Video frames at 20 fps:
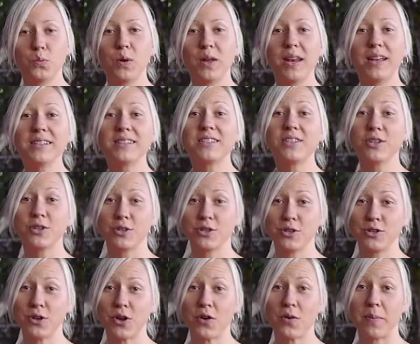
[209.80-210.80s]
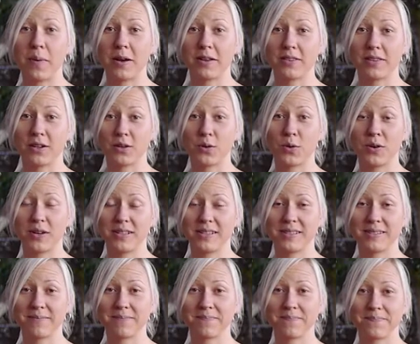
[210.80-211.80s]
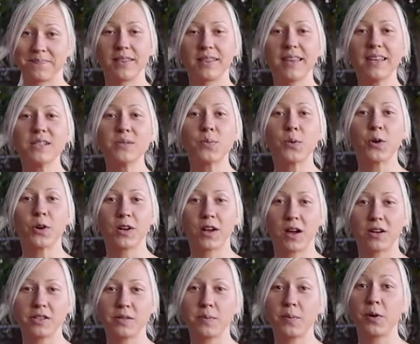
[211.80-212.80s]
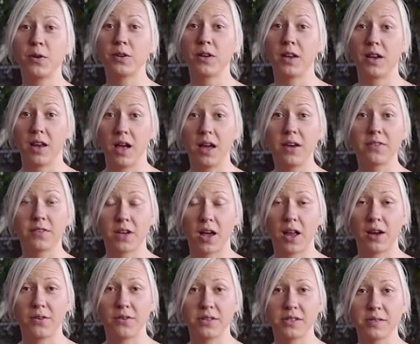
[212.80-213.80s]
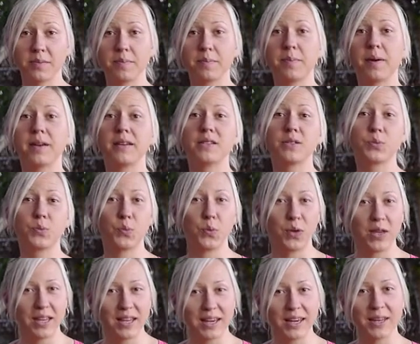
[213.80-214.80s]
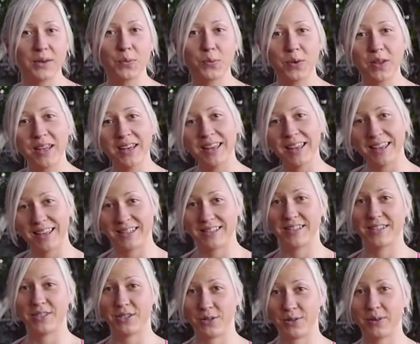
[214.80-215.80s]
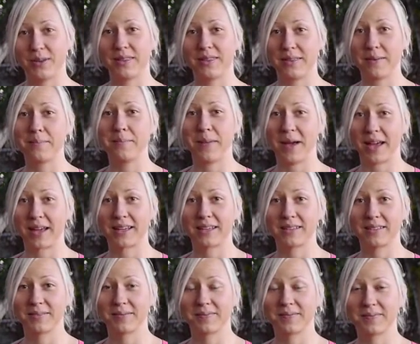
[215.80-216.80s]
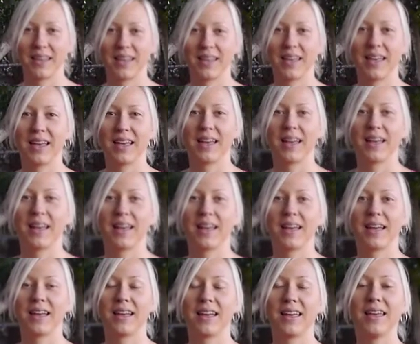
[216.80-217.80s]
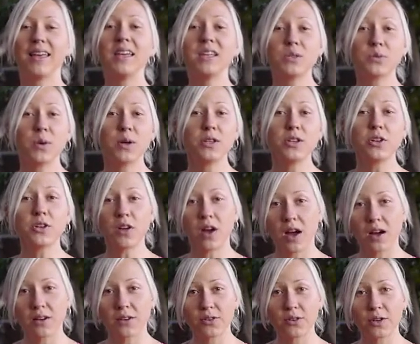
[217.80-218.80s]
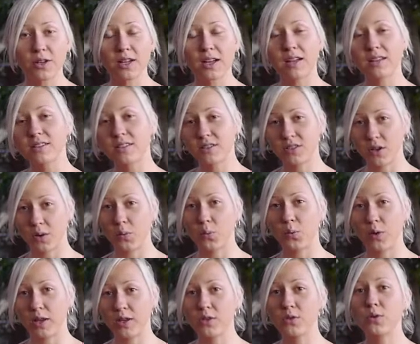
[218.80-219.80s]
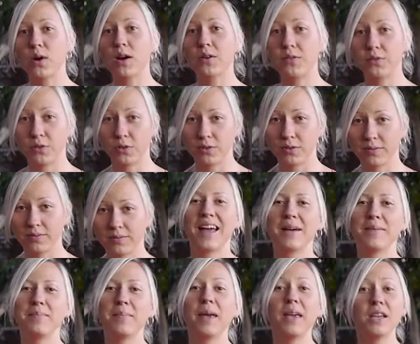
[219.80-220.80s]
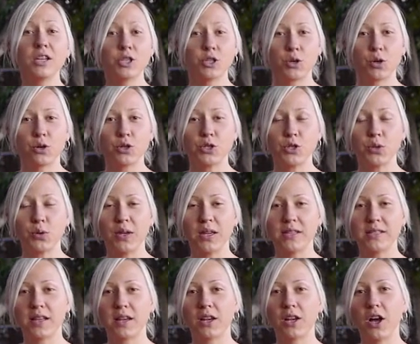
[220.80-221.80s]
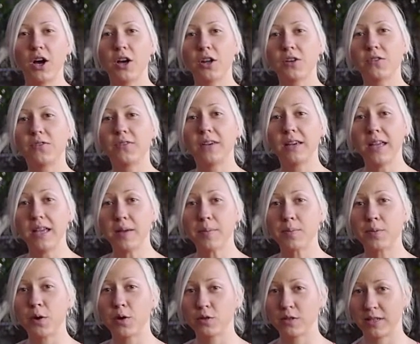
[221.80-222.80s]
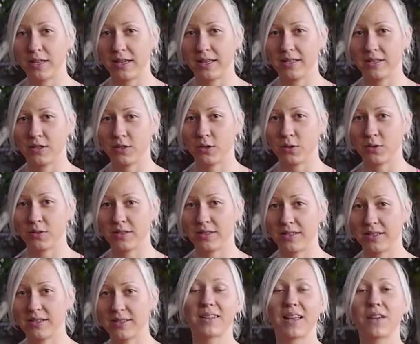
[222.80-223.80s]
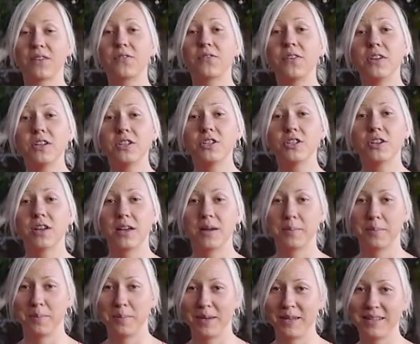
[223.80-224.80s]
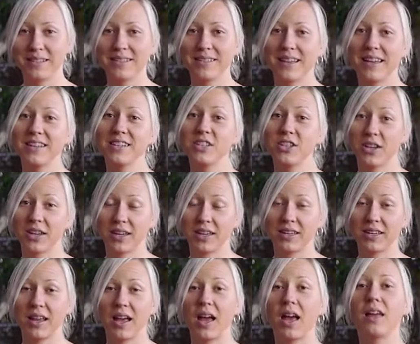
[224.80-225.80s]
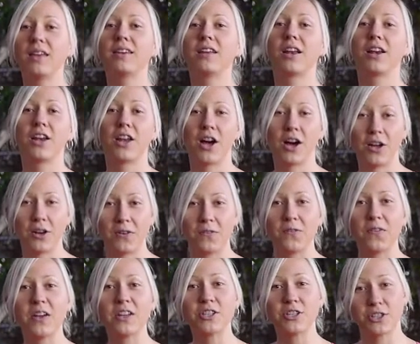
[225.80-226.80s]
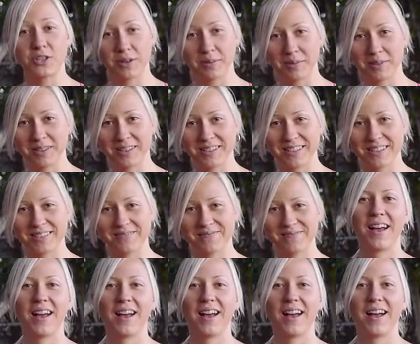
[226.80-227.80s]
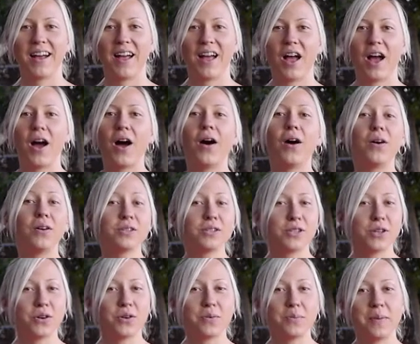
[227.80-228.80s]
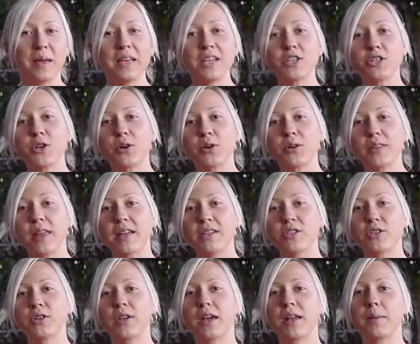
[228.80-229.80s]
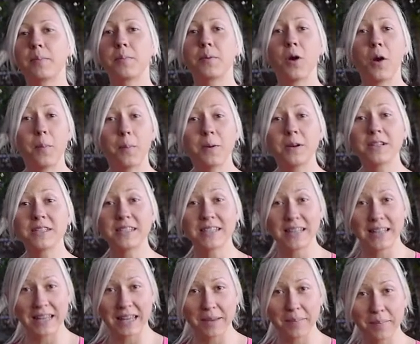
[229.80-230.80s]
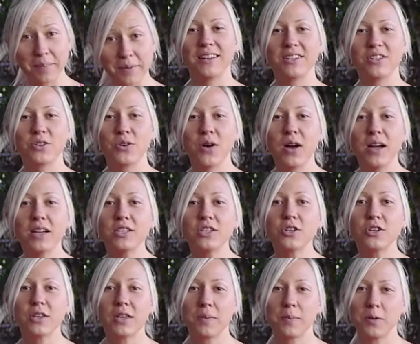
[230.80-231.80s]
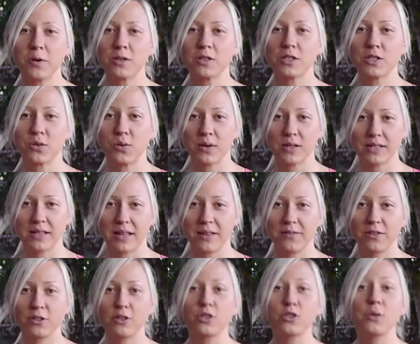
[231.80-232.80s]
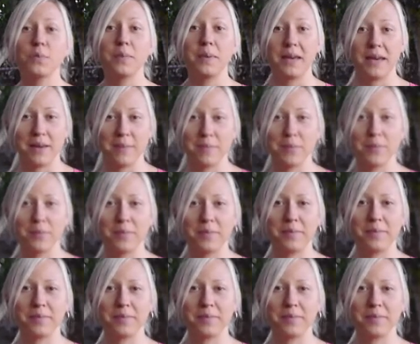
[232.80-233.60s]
What else you should know about the course? These workouts burn a lot of calories, but it's really easy to eat them back. Eat when you're hungry and stop when you are full. Make sure to eat a lot of lean protein sources, like fish, meat and chicken, and a lot of vegetables. Also, make sure that you get a proper sleep. Try to keep your stress level to minimum.